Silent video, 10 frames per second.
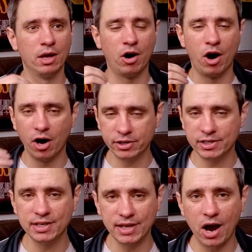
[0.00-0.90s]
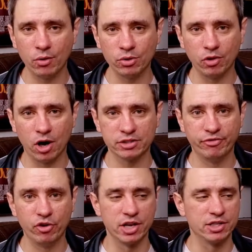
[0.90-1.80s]
hunting down the lost
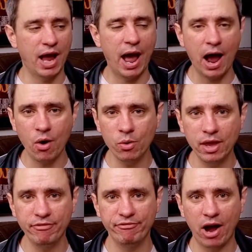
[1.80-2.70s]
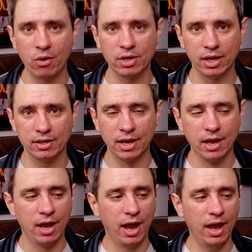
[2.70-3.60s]
footage, how they found it,
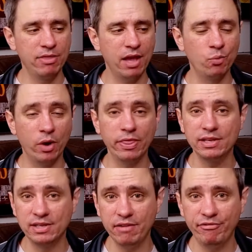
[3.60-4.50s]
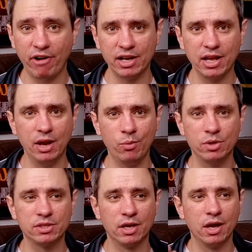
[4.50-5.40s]
and then when they did find it, it
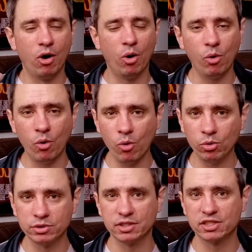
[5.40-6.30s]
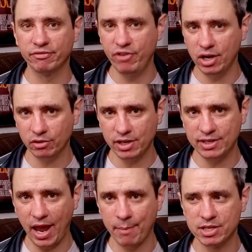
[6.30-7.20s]
was old and severely
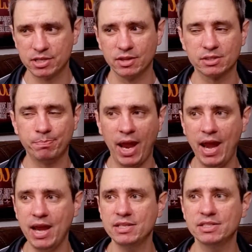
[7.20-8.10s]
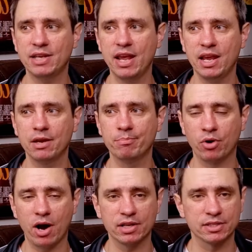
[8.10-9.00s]
damaged, and this painstaking
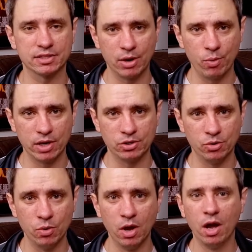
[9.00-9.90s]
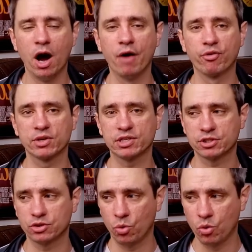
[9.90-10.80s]
process they went to of
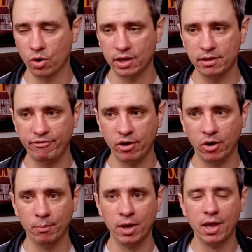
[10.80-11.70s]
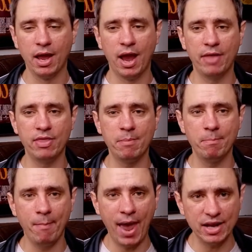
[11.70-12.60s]
restoring the film and
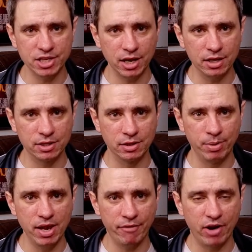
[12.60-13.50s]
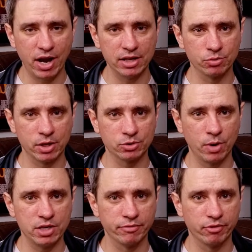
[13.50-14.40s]
then matching it to the BFI's
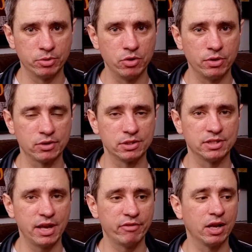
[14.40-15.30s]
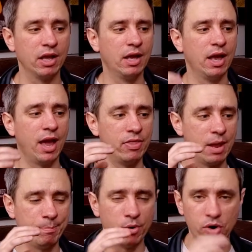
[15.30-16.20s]
restoration from 2007 and
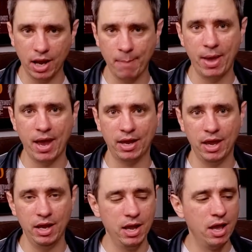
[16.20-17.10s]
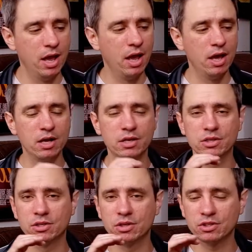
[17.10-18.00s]
then putting it back in.
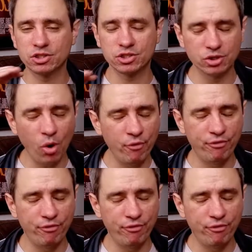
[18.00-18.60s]
So